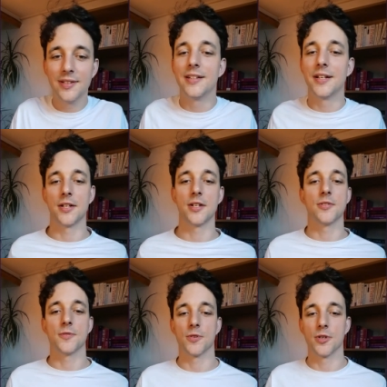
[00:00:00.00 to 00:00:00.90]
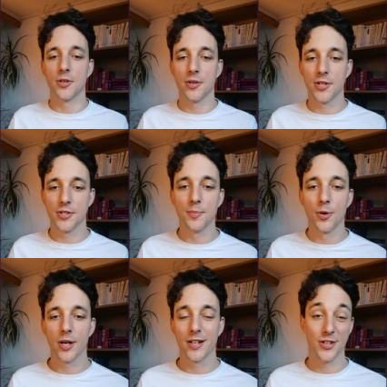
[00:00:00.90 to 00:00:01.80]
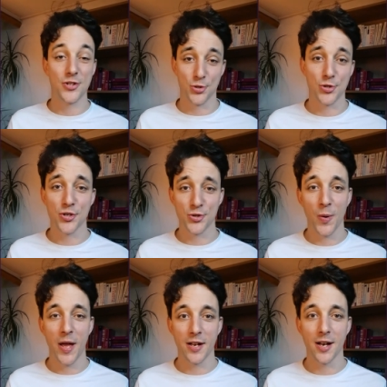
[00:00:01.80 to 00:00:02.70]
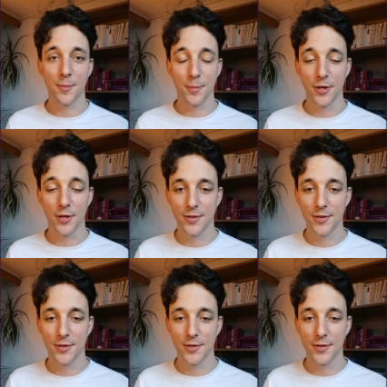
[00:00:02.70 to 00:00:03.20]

yes, for you, it's morning. Did you just wake up?